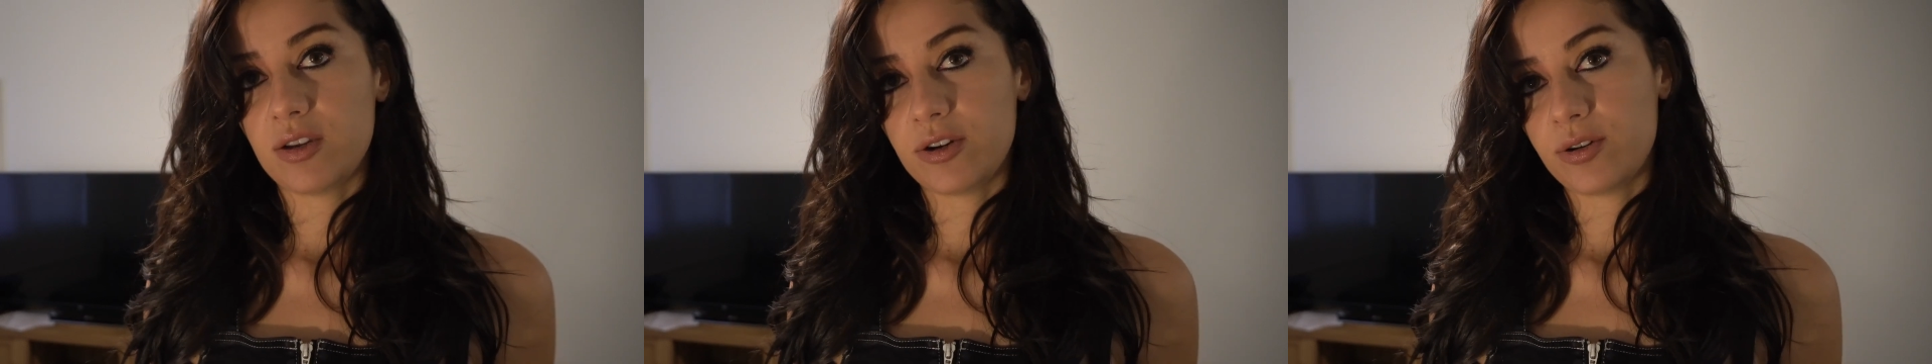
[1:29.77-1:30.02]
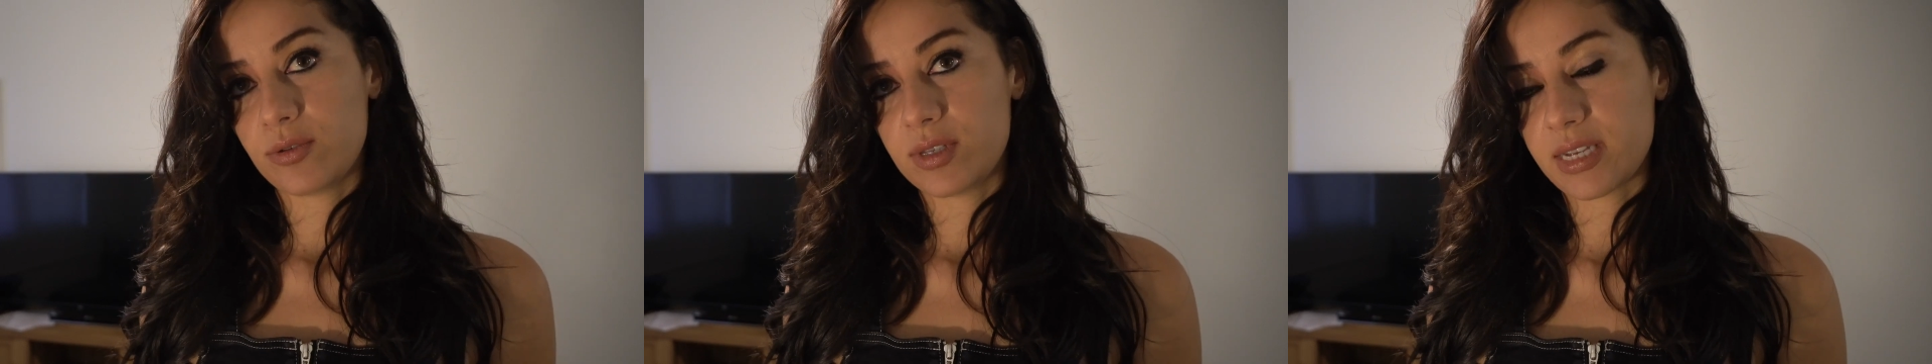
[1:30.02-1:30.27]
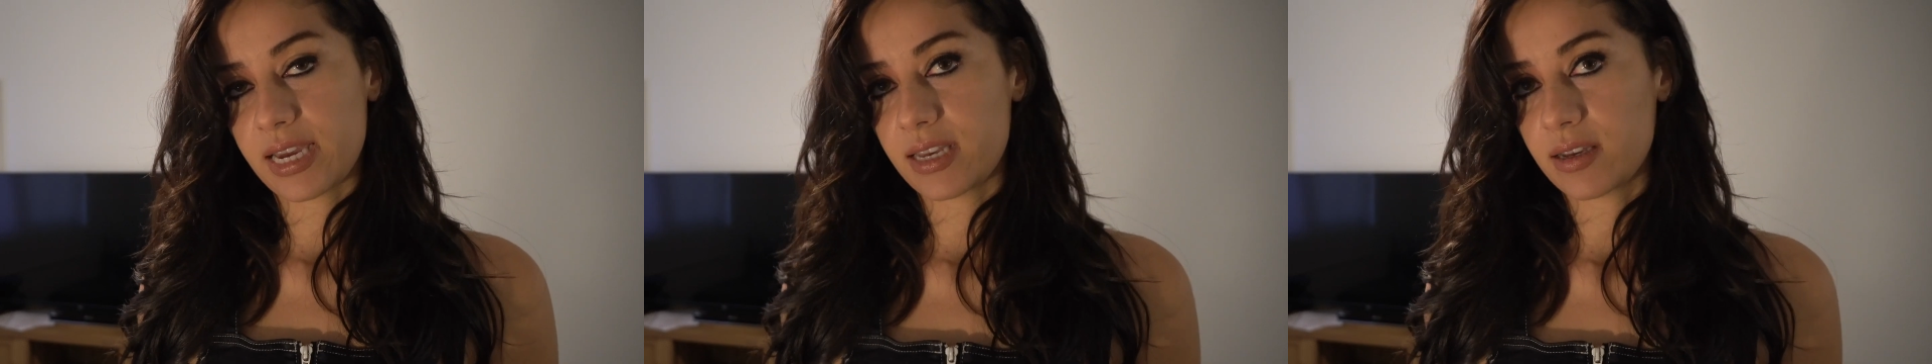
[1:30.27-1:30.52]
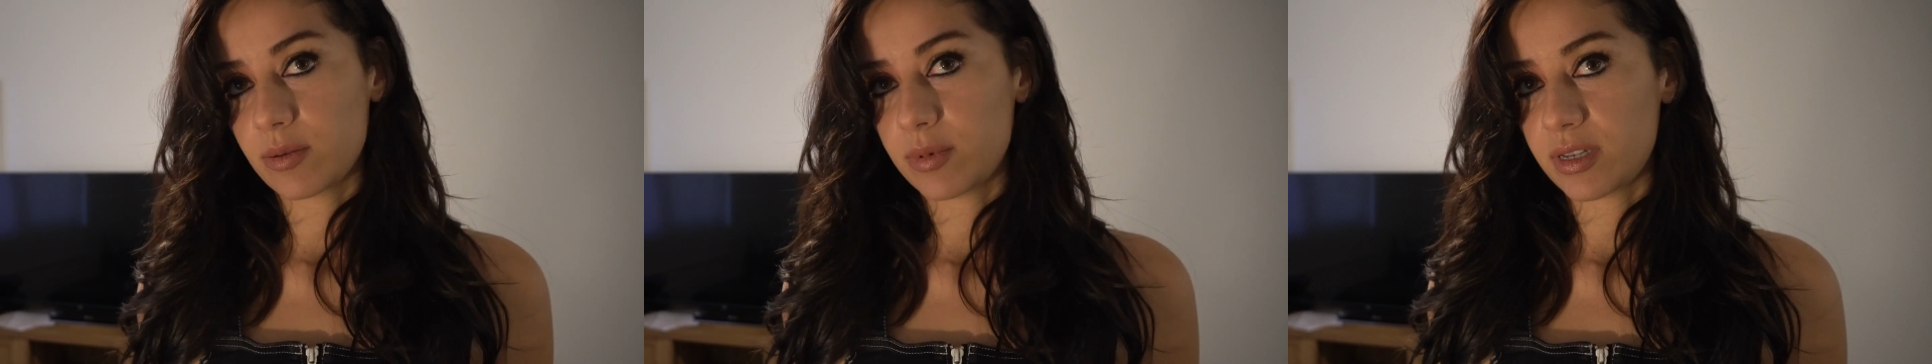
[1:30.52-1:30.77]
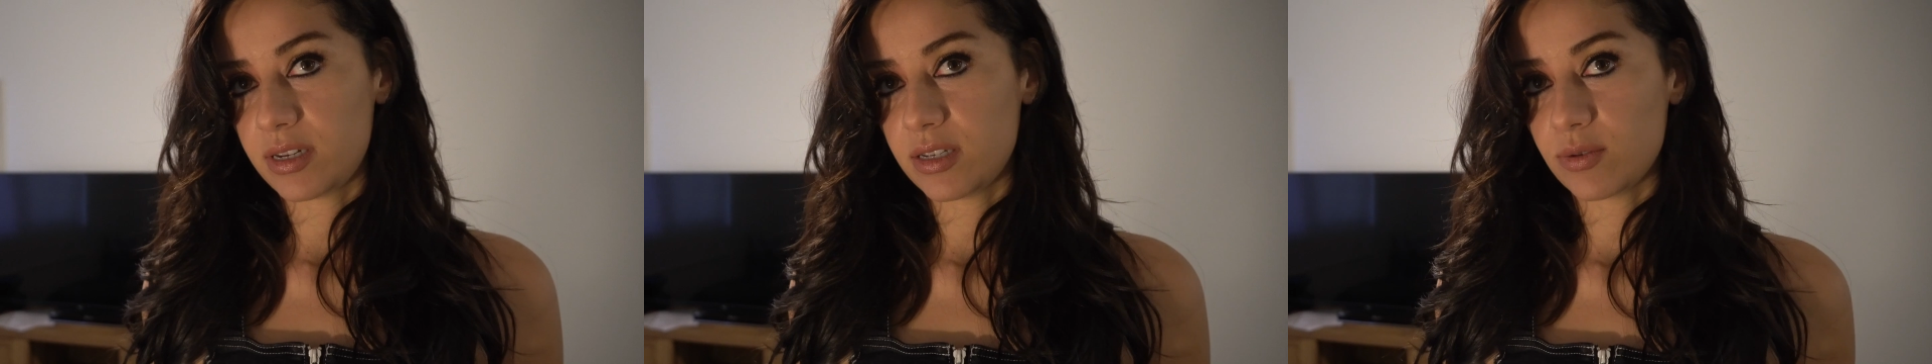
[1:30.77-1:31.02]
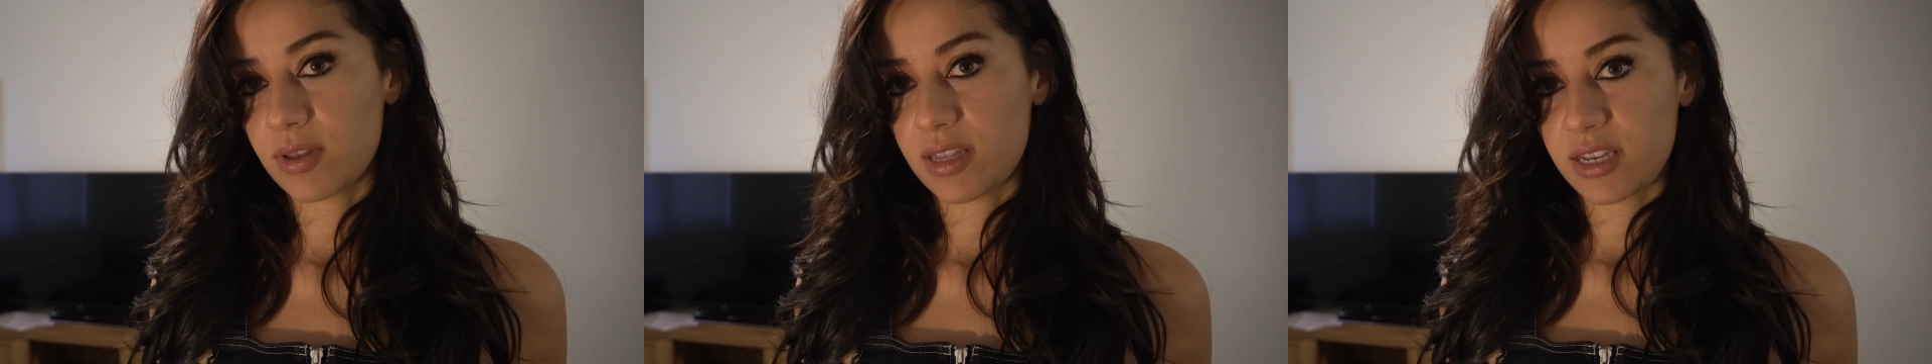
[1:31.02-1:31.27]
your own psychic
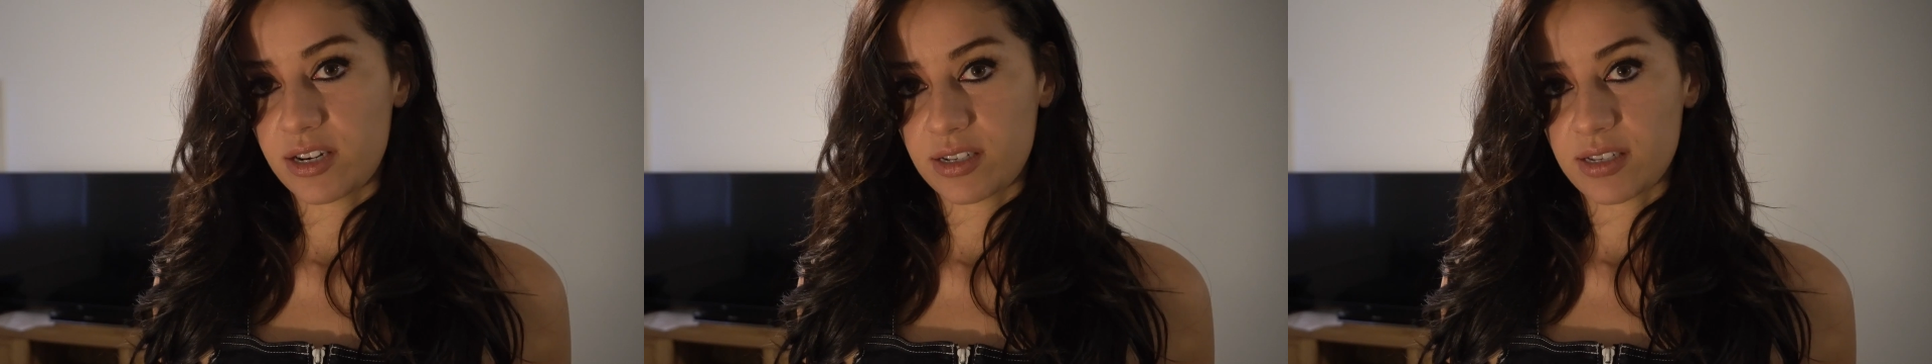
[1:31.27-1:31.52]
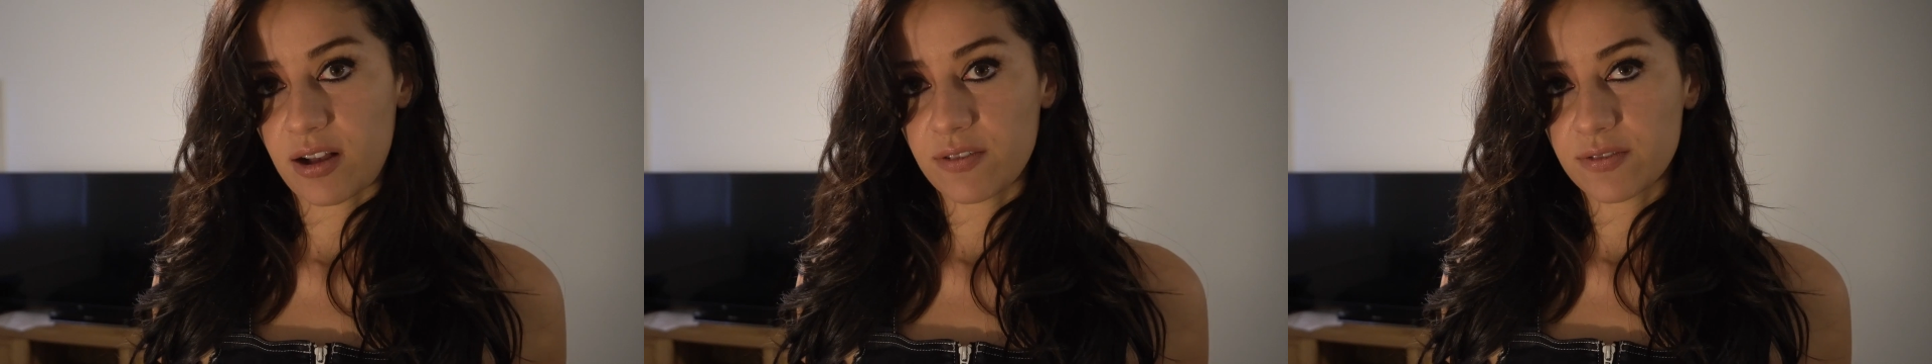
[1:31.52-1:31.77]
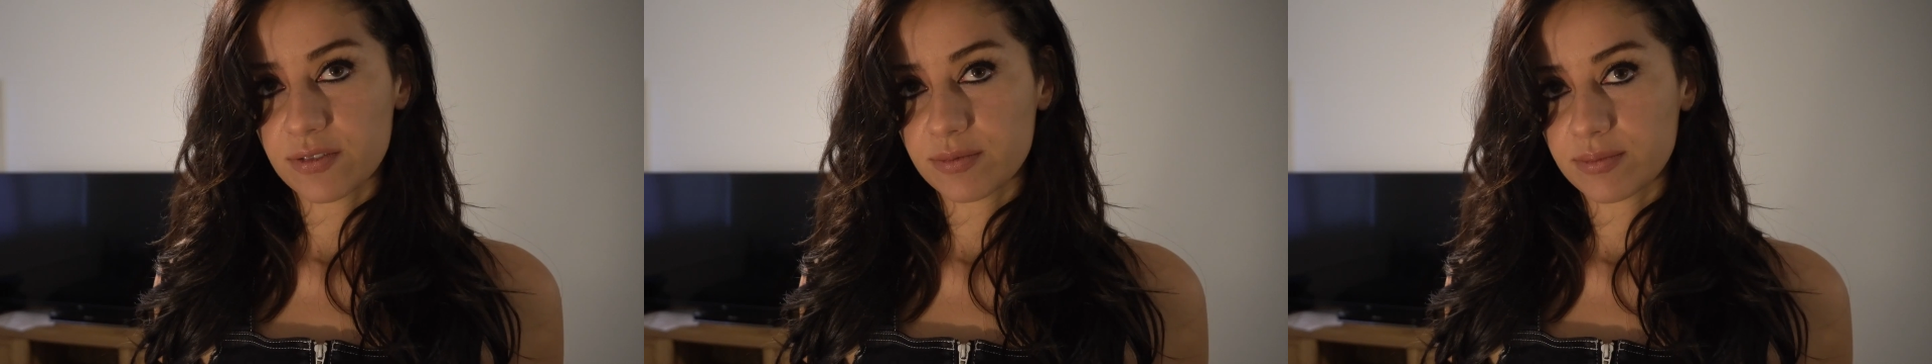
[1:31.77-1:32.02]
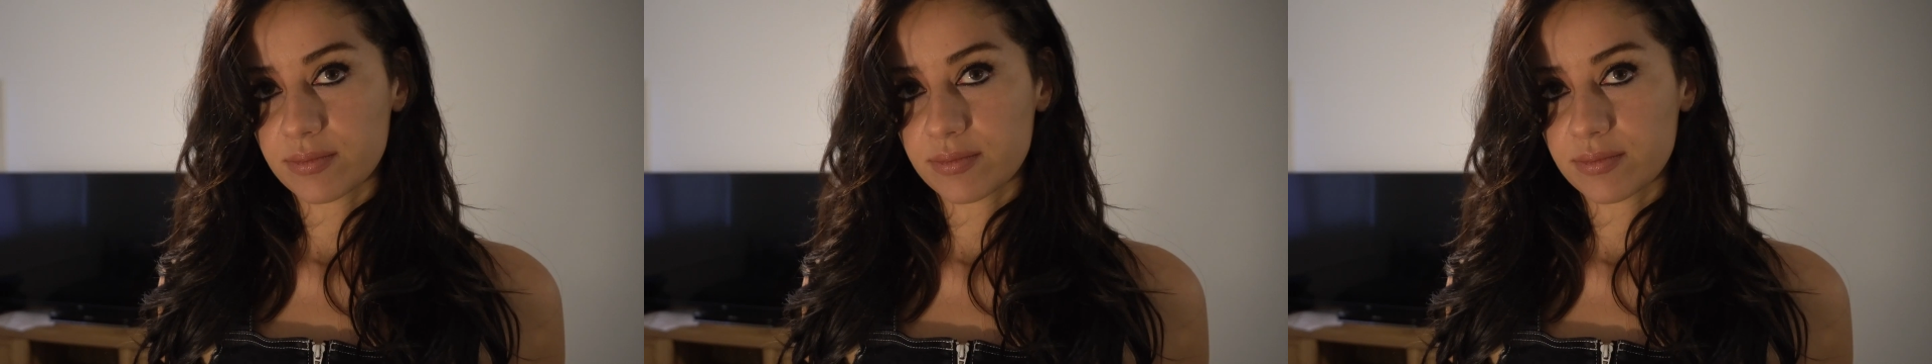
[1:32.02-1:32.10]
abilities within yourself.